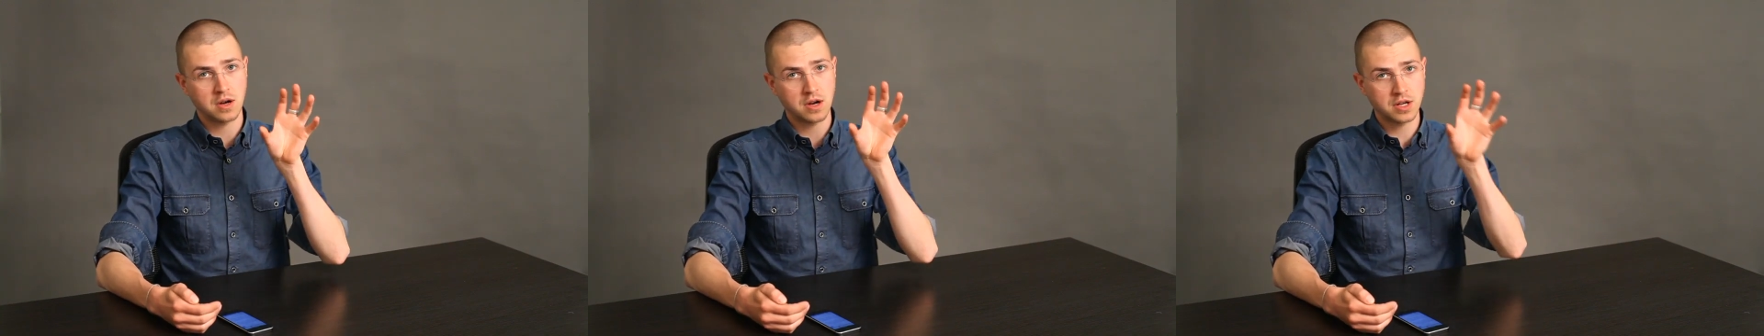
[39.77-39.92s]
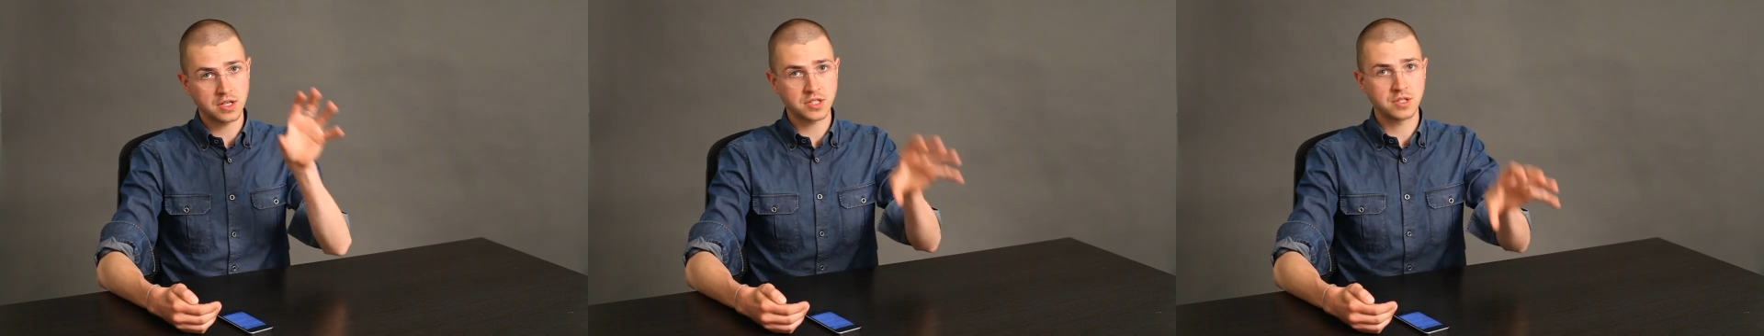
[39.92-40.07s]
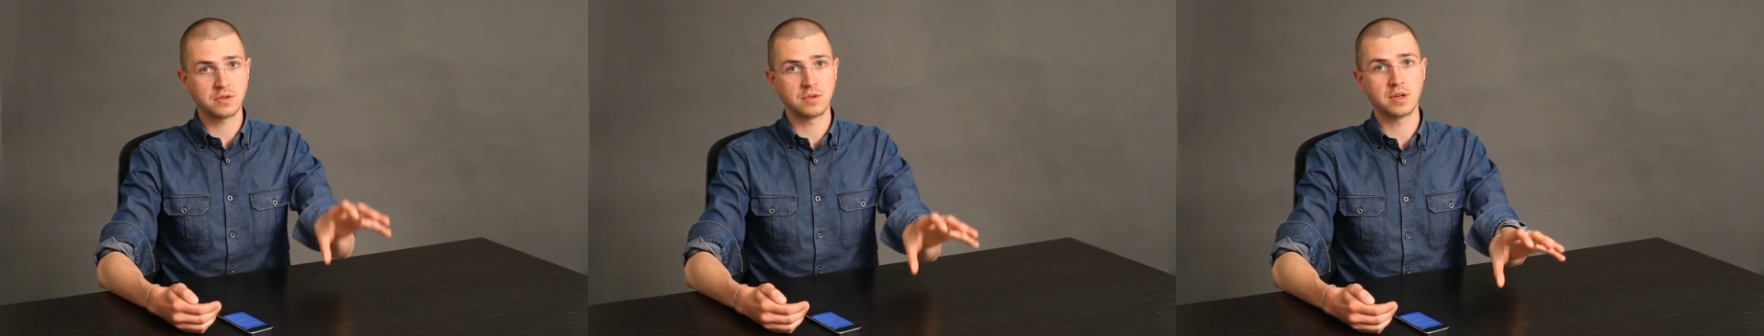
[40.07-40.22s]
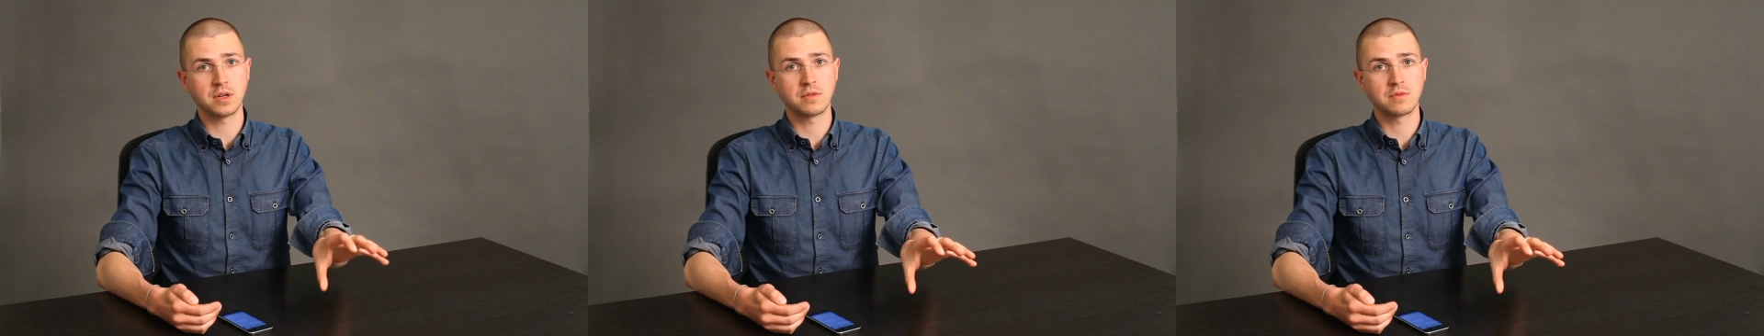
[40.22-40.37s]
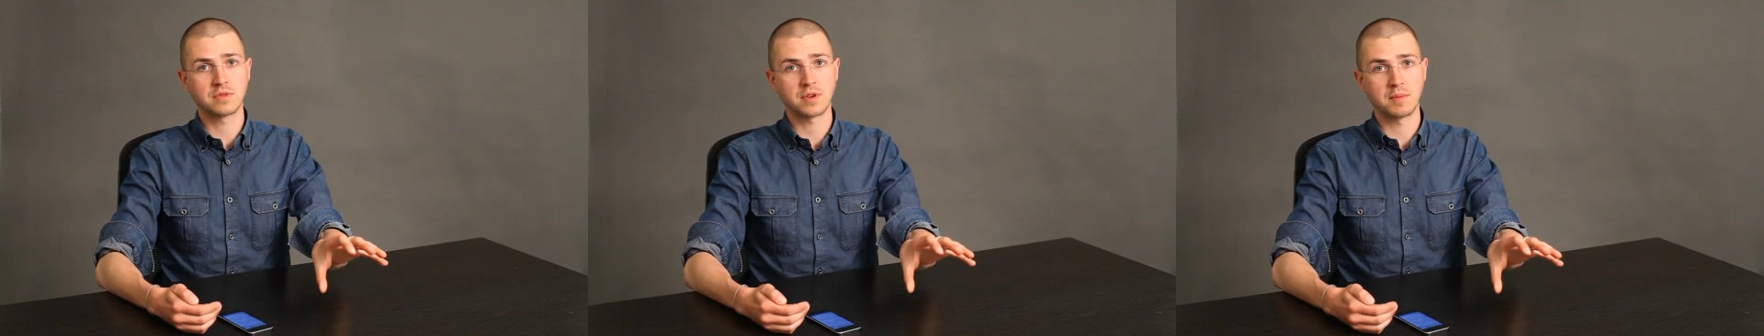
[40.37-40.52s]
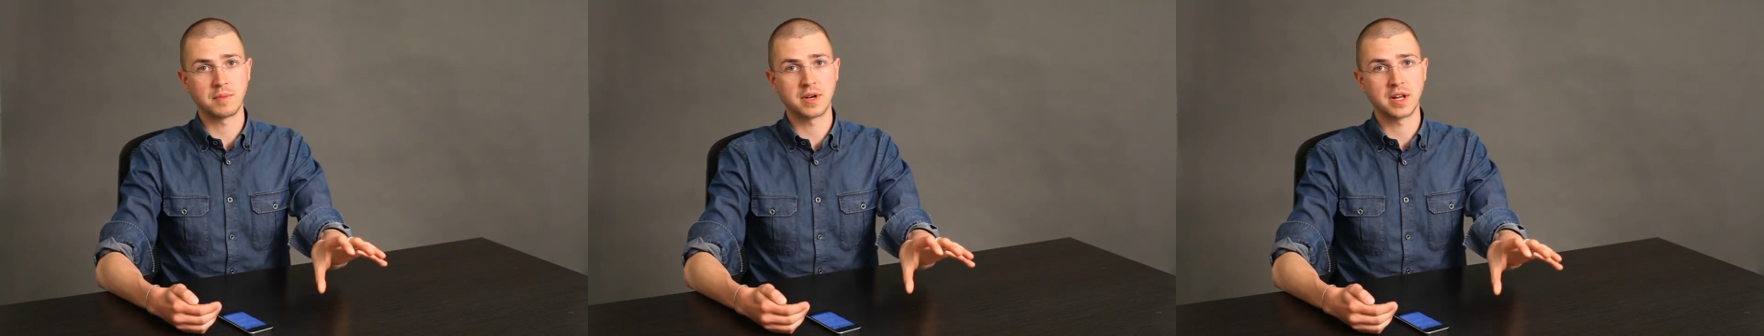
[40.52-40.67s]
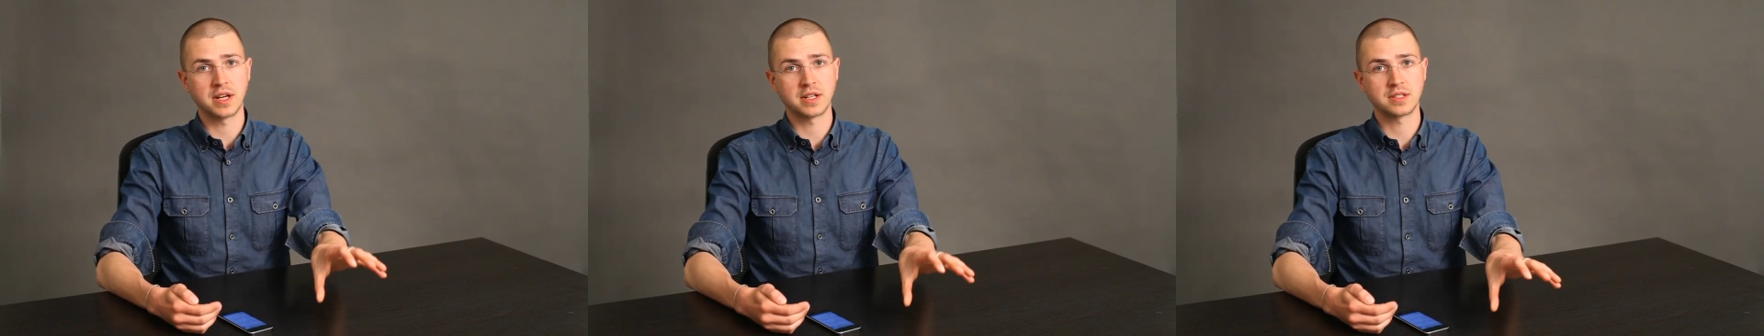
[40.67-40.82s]
onto it
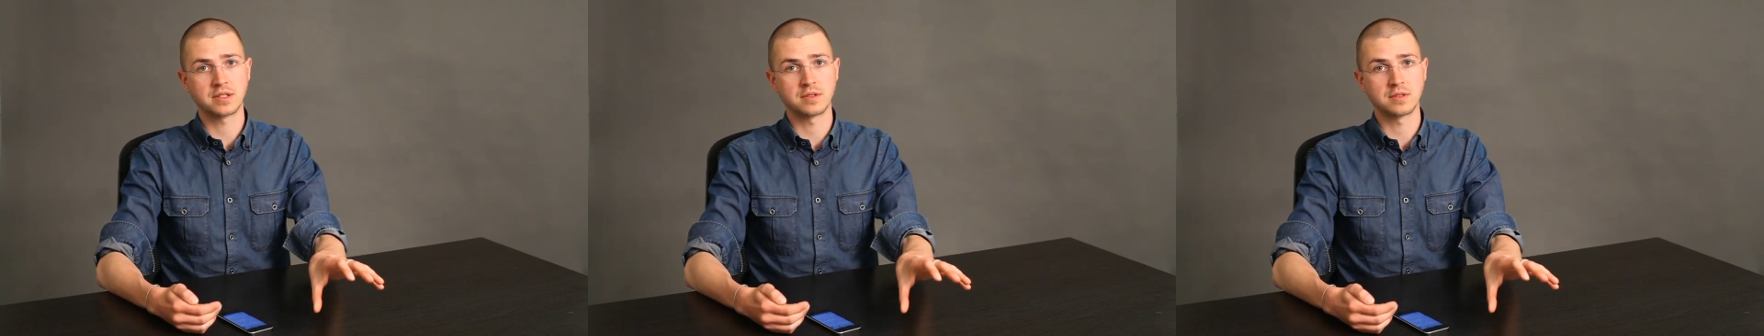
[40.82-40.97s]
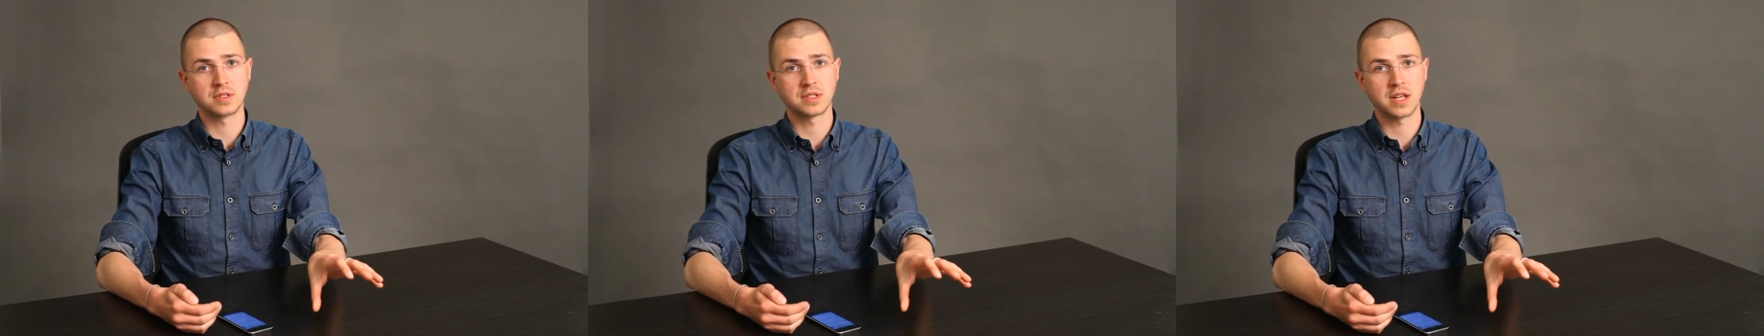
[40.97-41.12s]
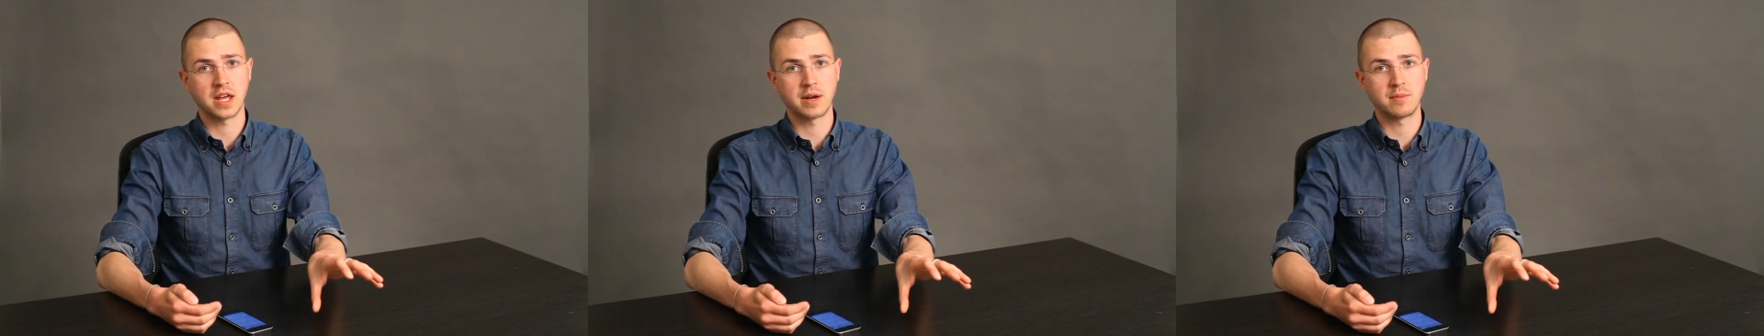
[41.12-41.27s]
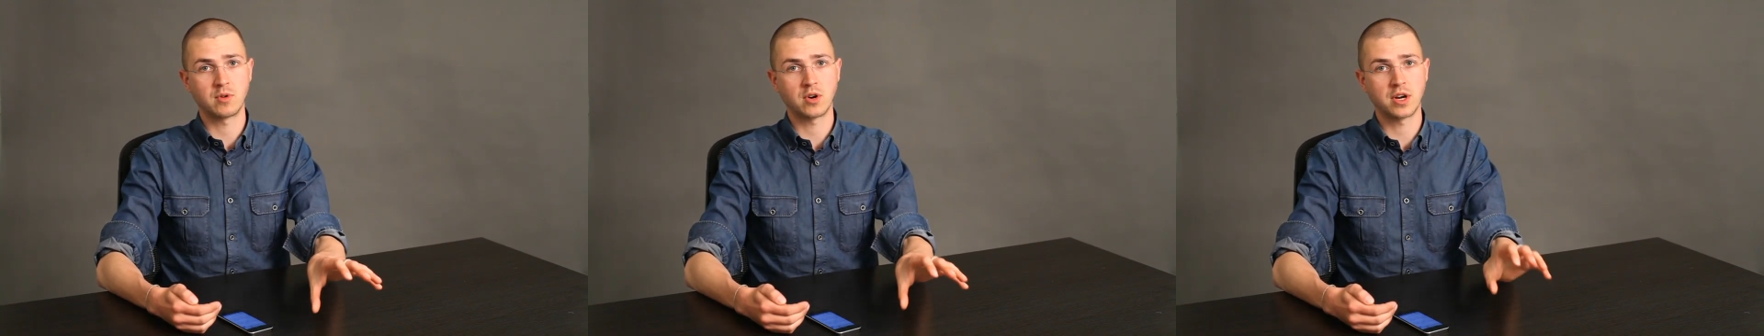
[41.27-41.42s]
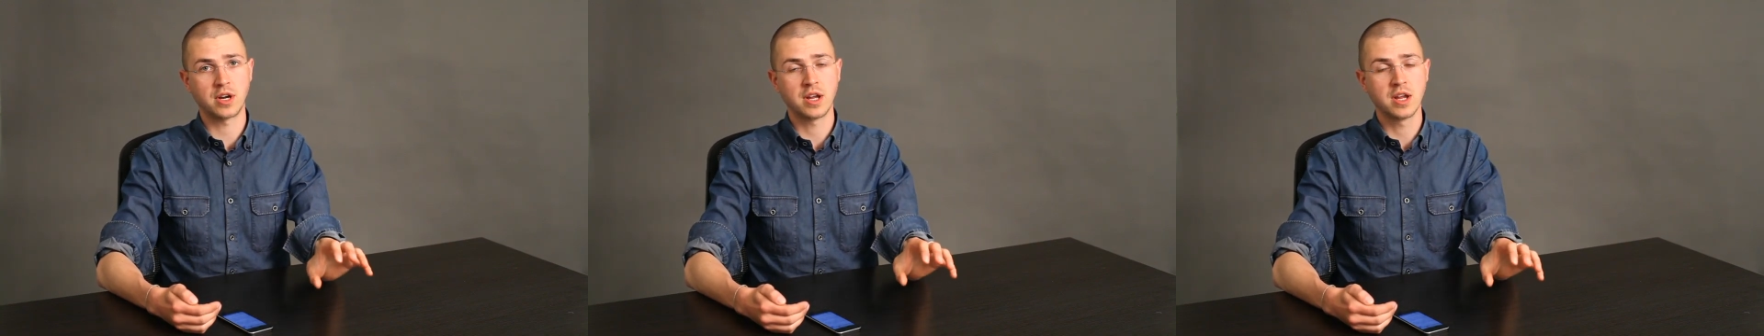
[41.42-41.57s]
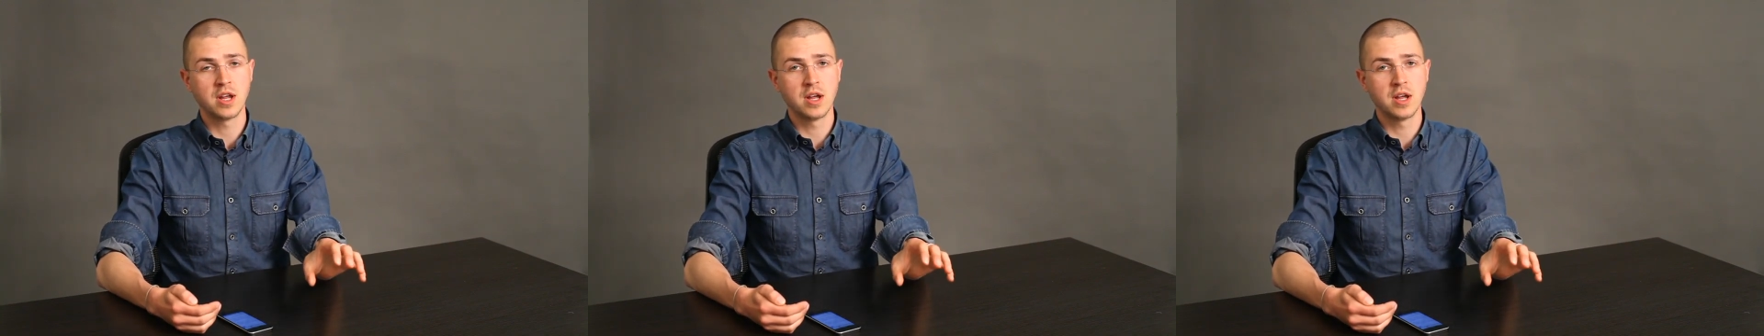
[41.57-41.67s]
from an iTunes library,